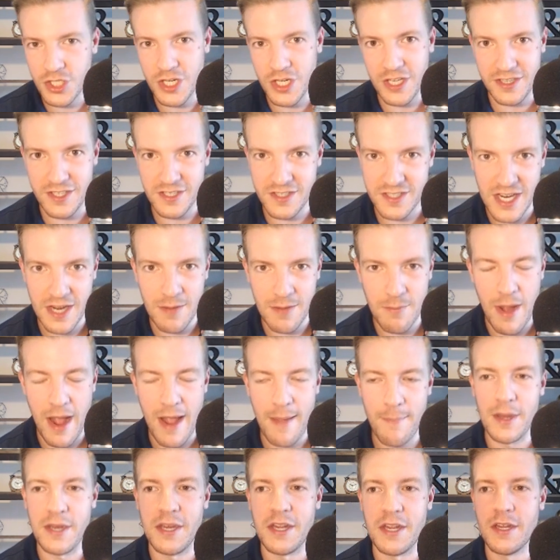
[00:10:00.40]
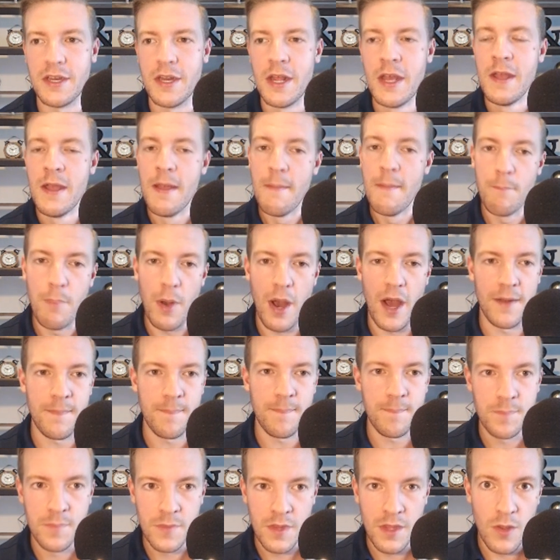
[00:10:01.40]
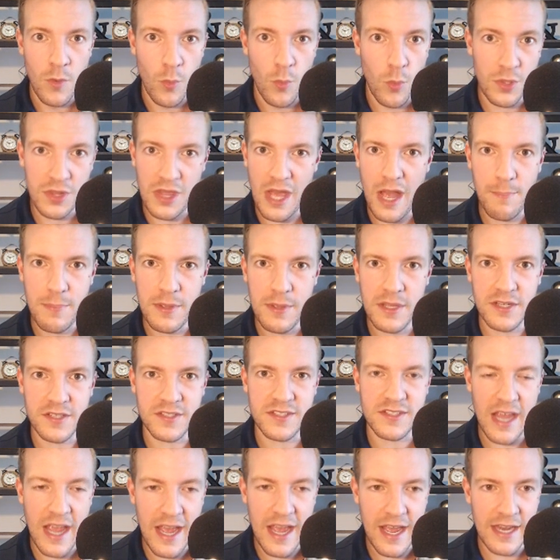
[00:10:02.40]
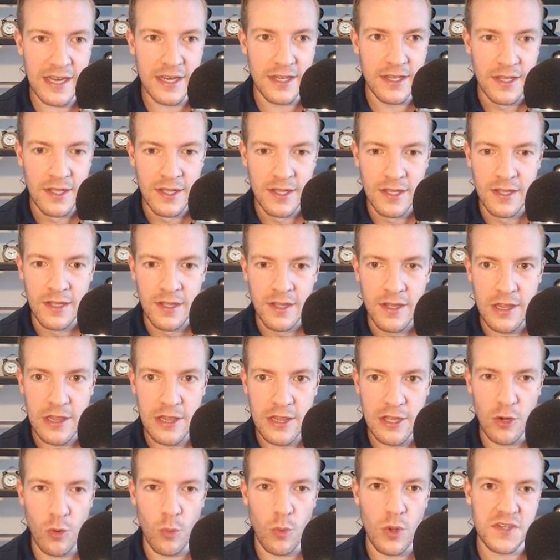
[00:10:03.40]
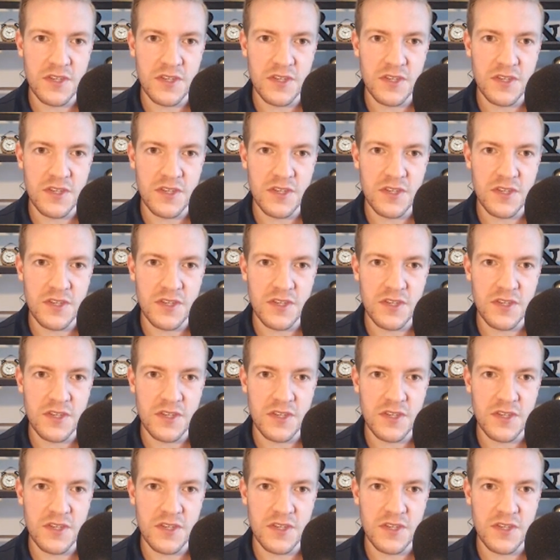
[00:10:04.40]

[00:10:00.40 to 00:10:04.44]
to see, in my opinion. But with that being said, there was